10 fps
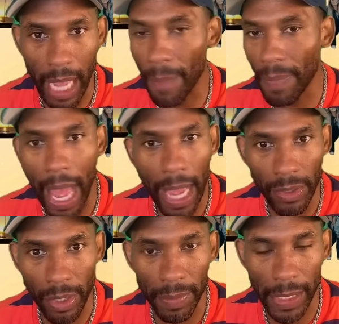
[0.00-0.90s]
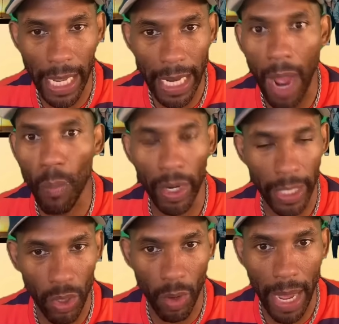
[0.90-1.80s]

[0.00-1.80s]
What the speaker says: I'm not, you know what I'm saying? I'm working on